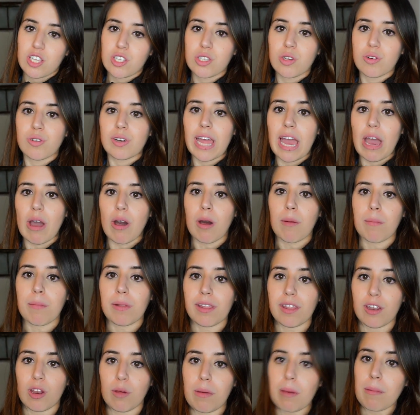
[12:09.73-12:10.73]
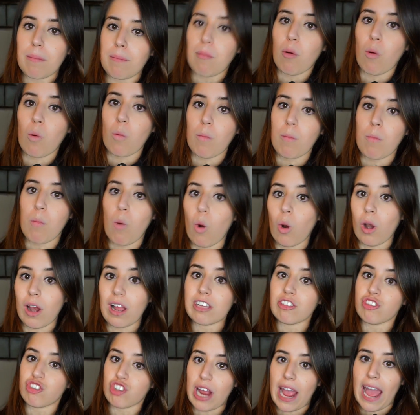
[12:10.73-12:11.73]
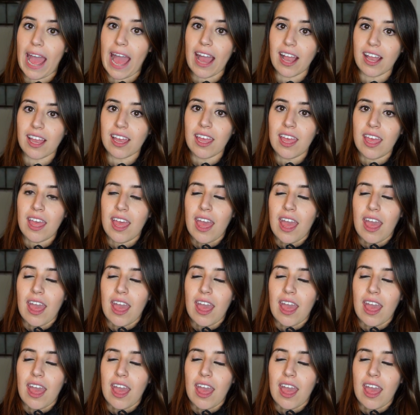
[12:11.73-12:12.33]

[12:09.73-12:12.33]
So now I'm a little bit more on track